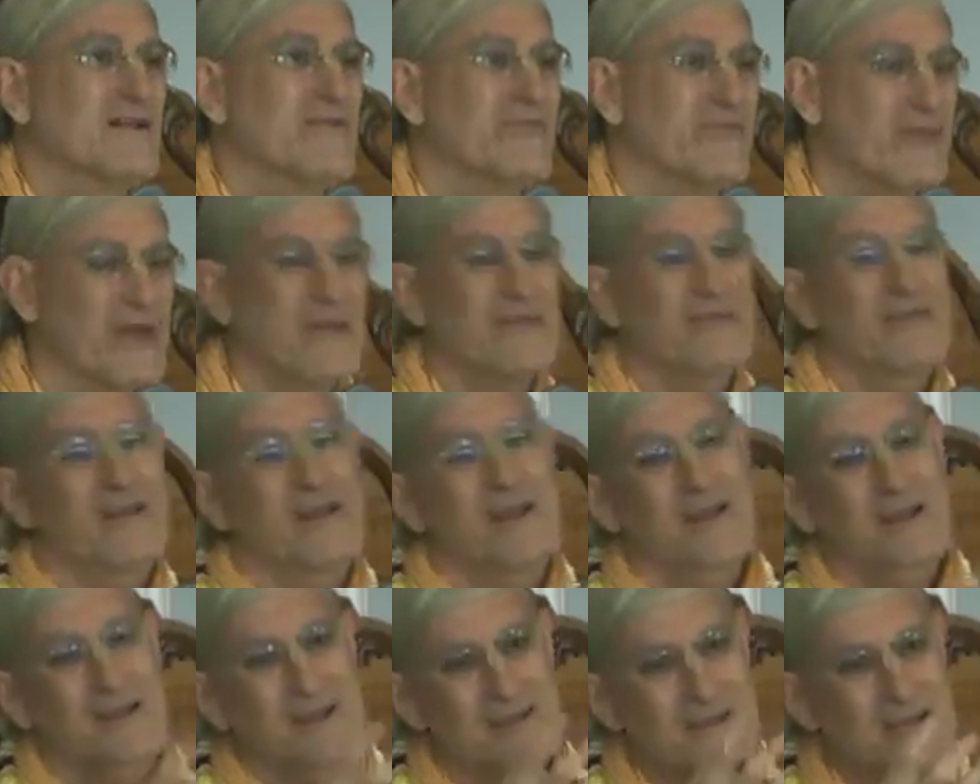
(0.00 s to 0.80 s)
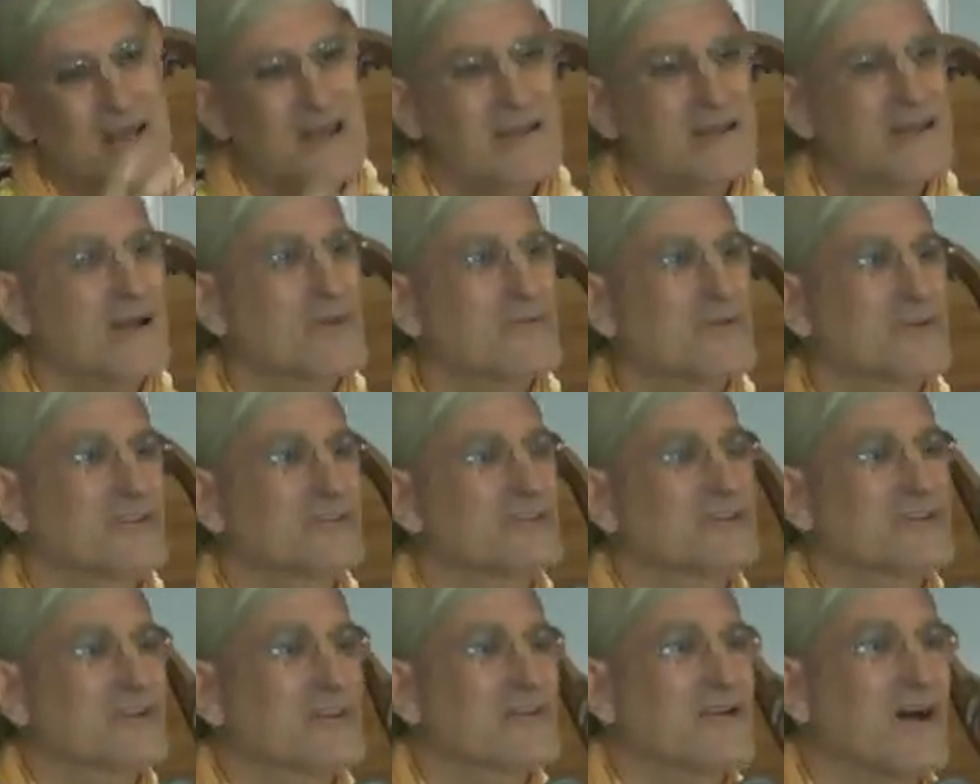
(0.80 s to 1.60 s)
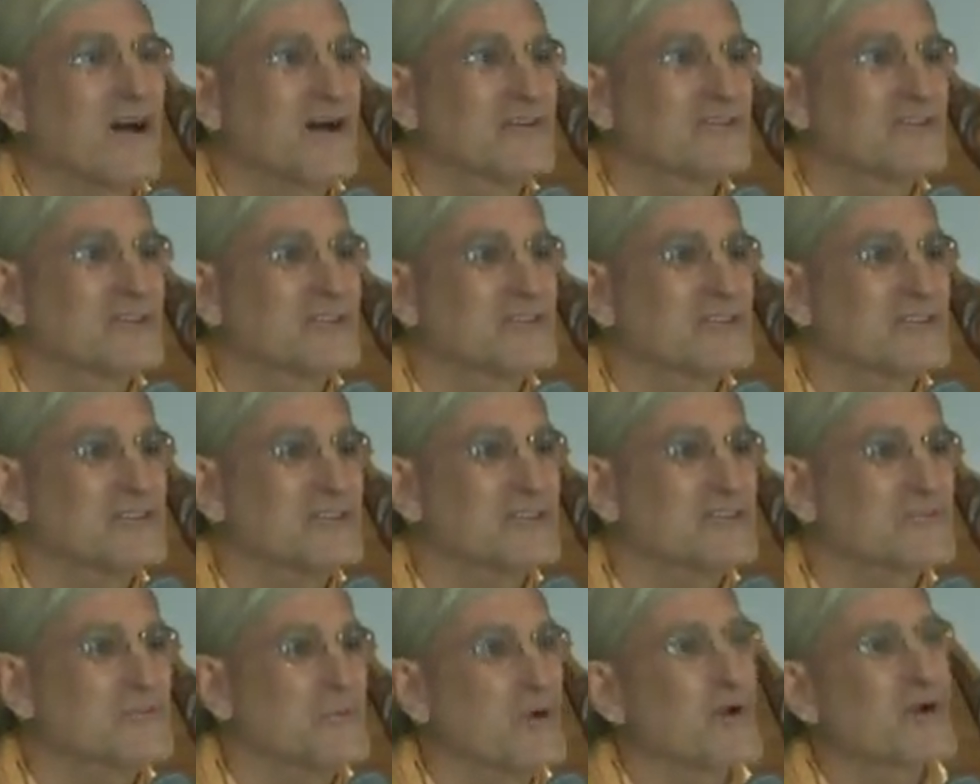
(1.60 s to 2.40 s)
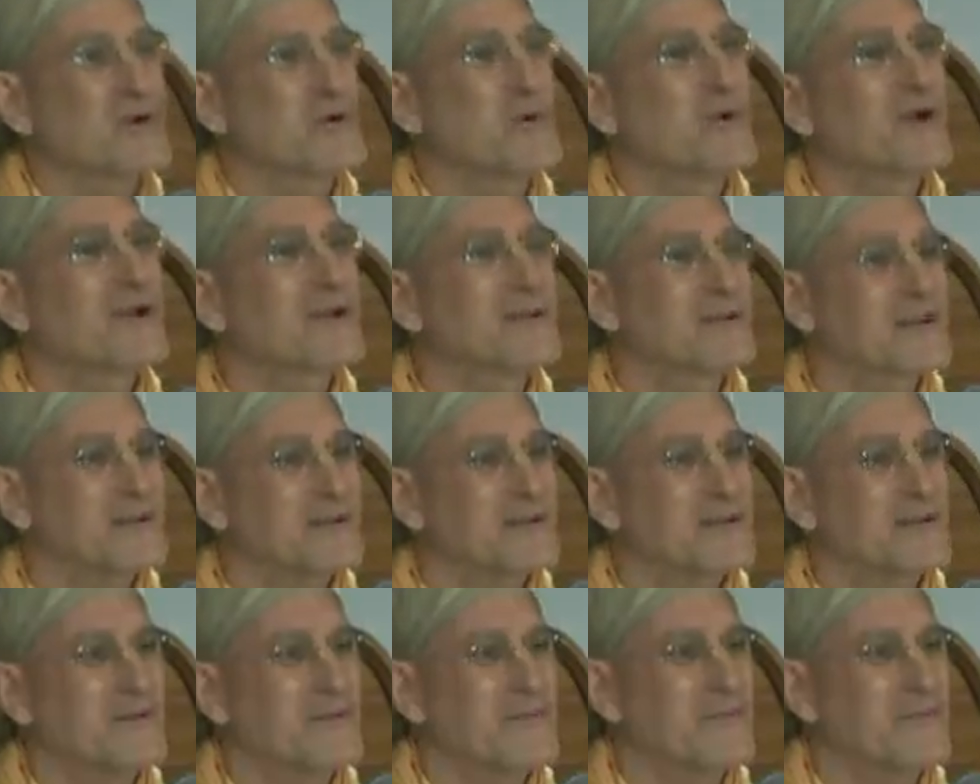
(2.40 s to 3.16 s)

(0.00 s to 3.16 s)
then they can take up Krishna consciousness more quickly.